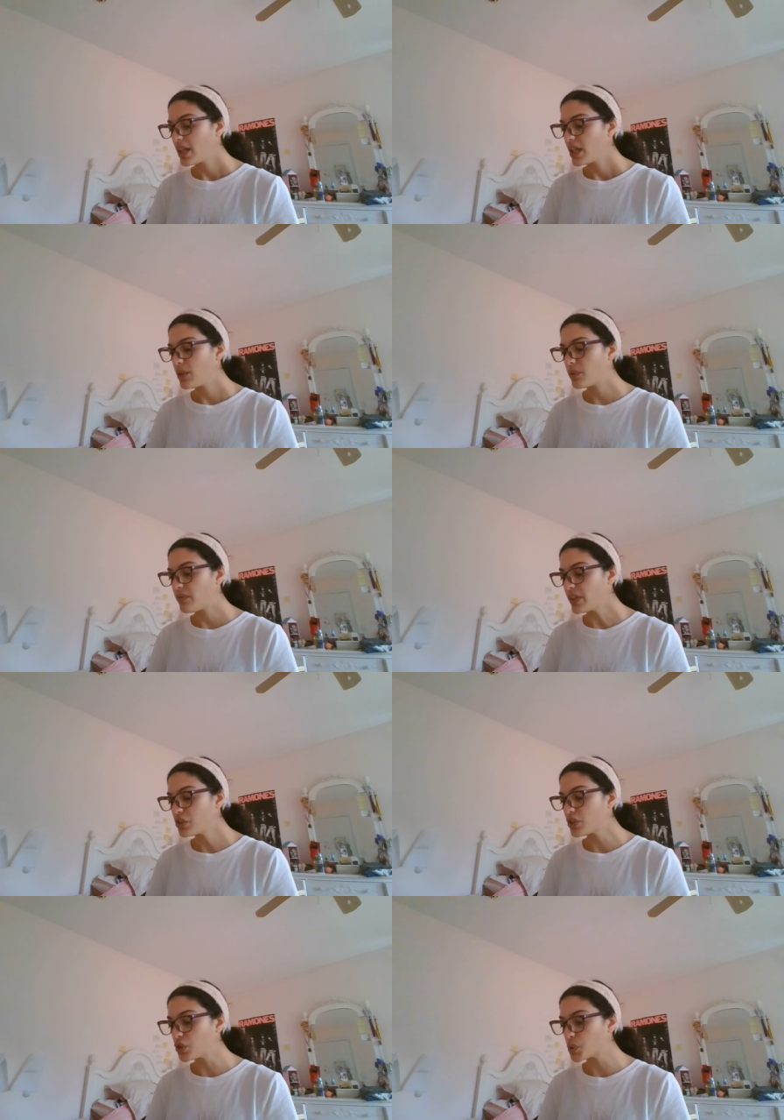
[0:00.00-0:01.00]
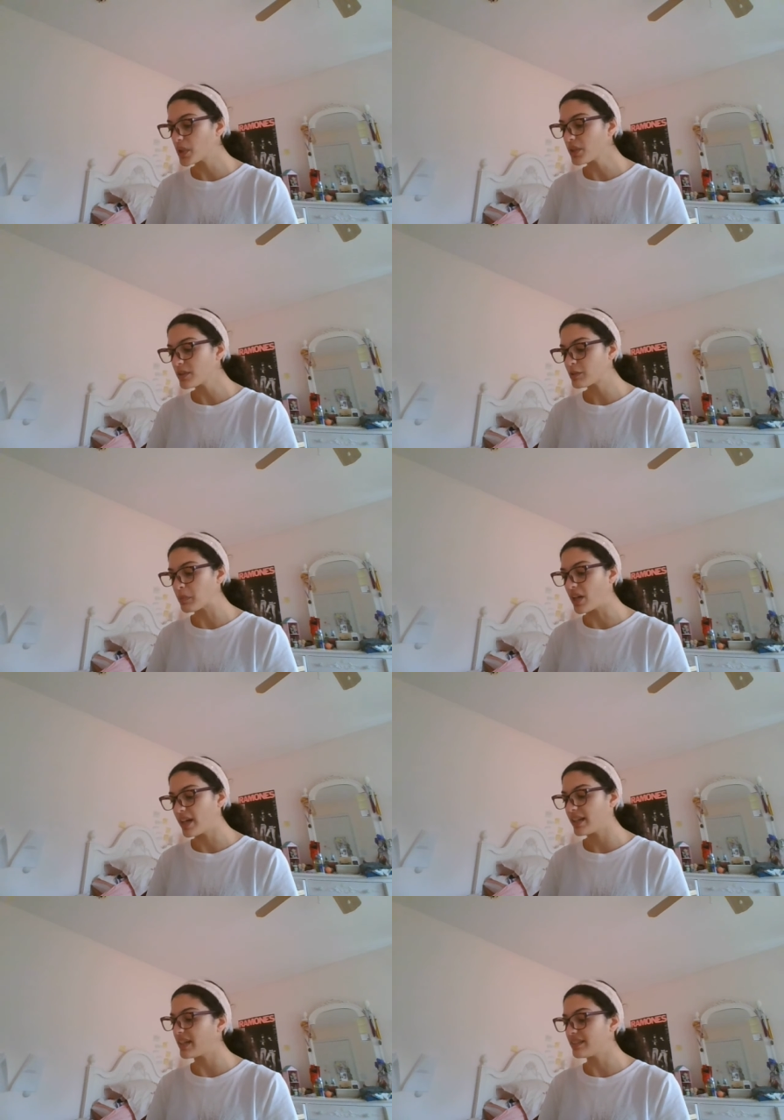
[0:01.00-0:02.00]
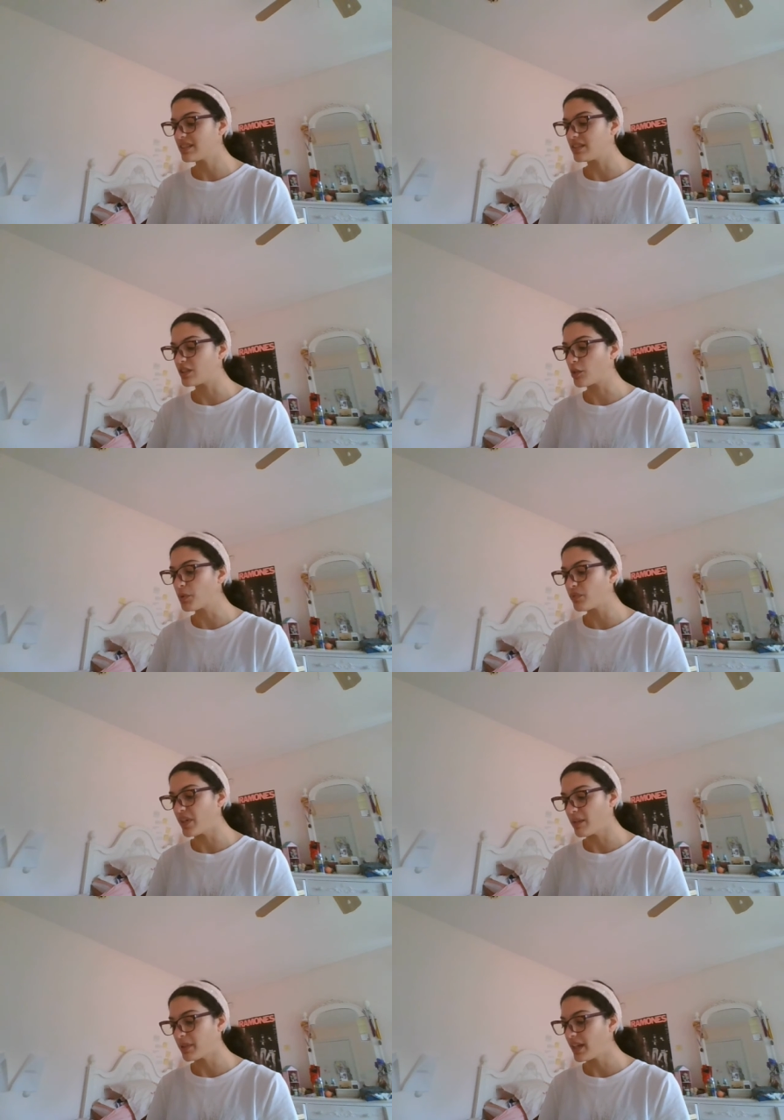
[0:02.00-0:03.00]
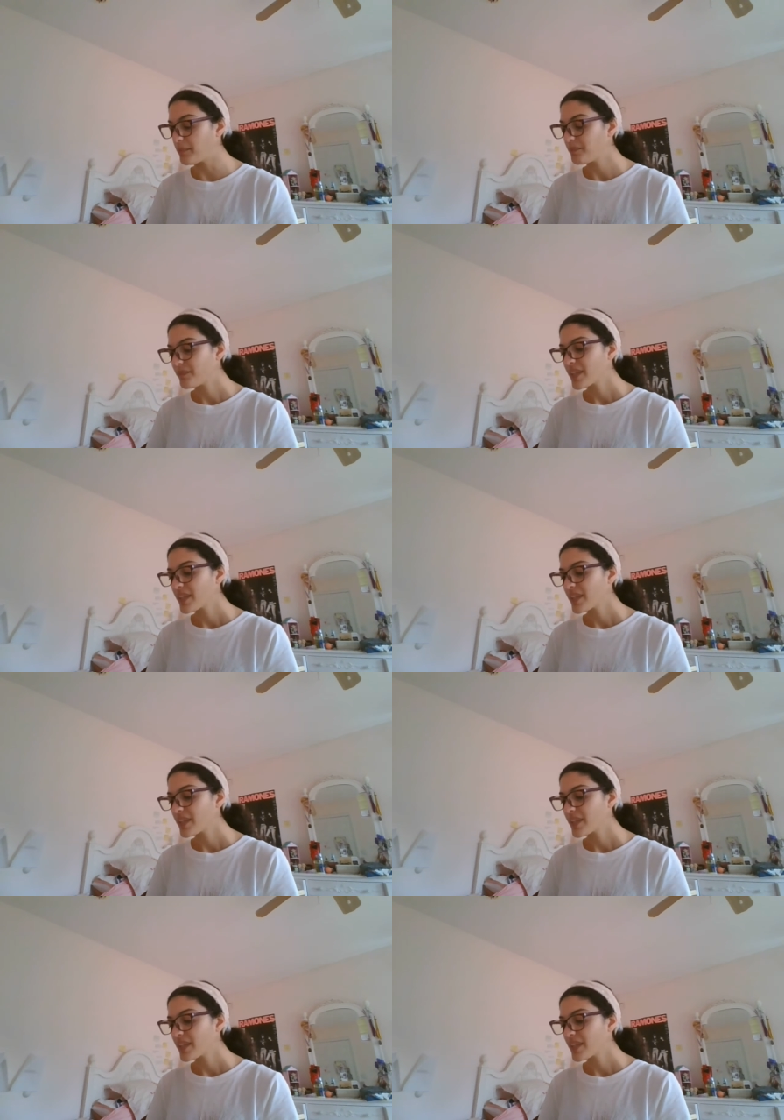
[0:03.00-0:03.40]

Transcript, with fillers: He would avenge the traitorous plot against his noble family,